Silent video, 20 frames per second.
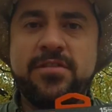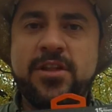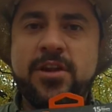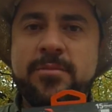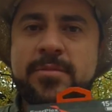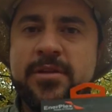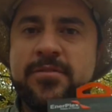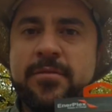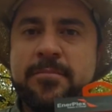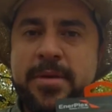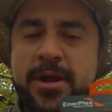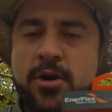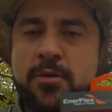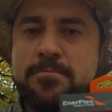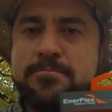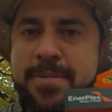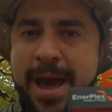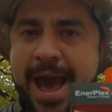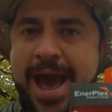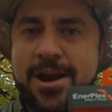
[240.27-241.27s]
little bit of a bigger
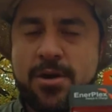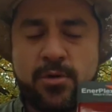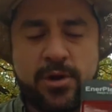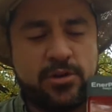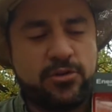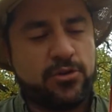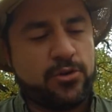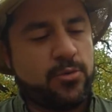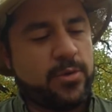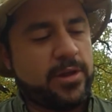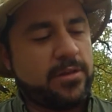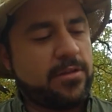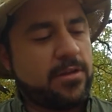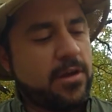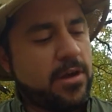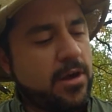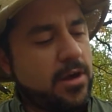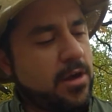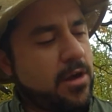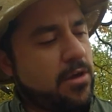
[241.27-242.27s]
battery to it.
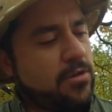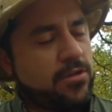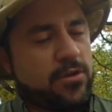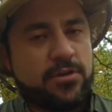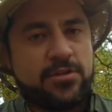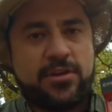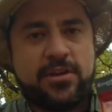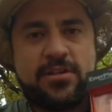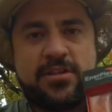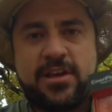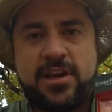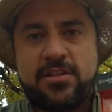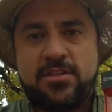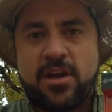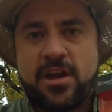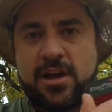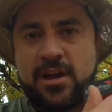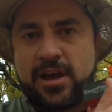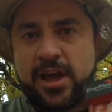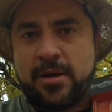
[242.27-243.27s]
So as you can see, it's
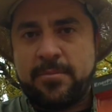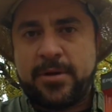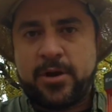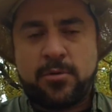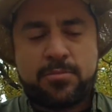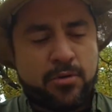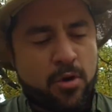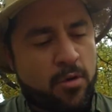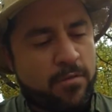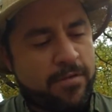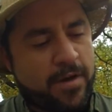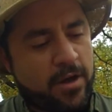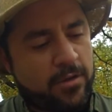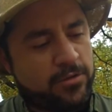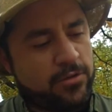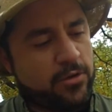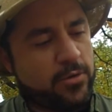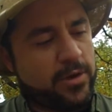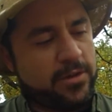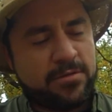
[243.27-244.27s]
got a bigger profile
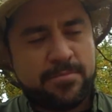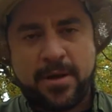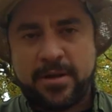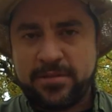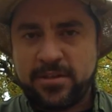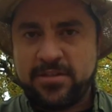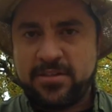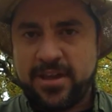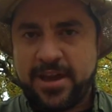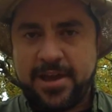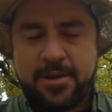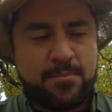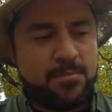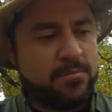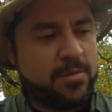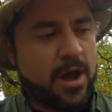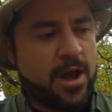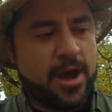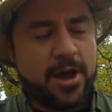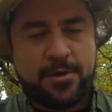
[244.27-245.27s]
to it, about the same
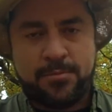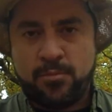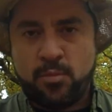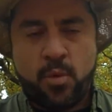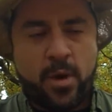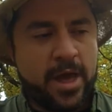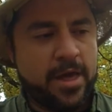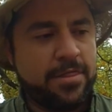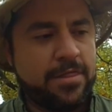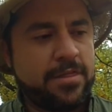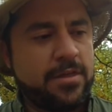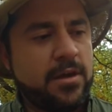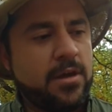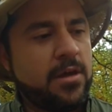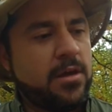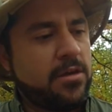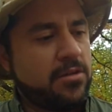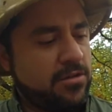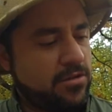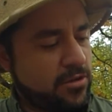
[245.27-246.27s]
width.
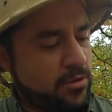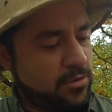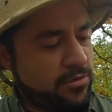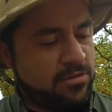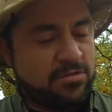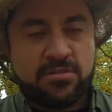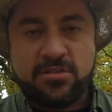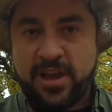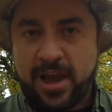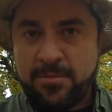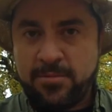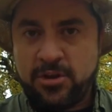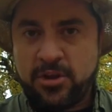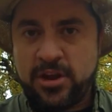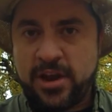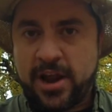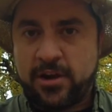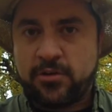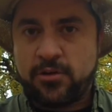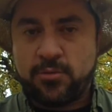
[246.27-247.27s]
Still same
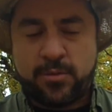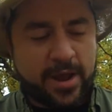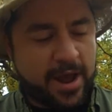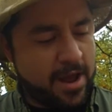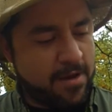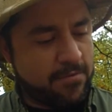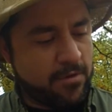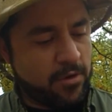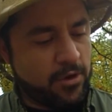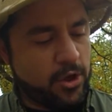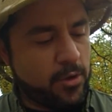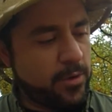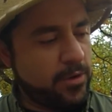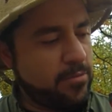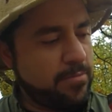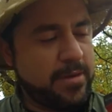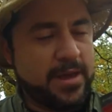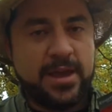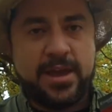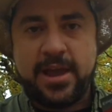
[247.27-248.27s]
connectors. We have our
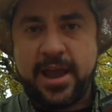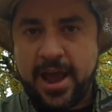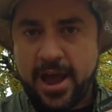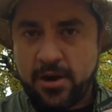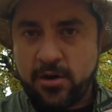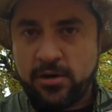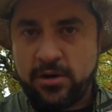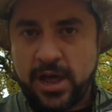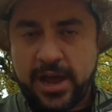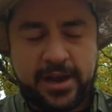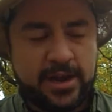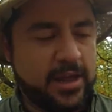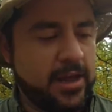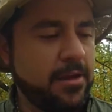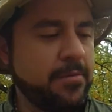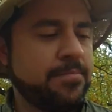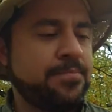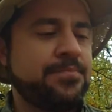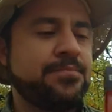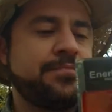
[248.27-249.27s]
USB and our Lightning,
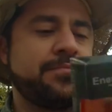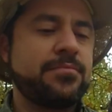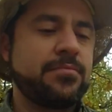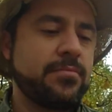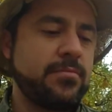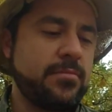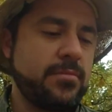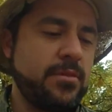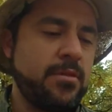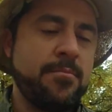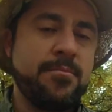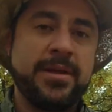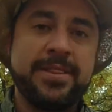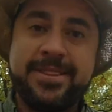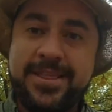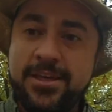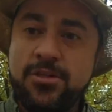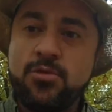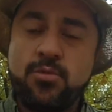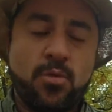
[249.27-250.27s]
but
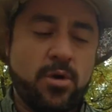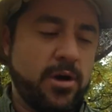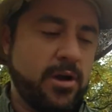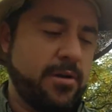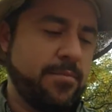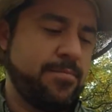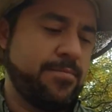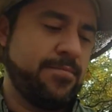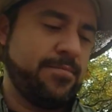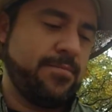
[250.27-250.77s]
this one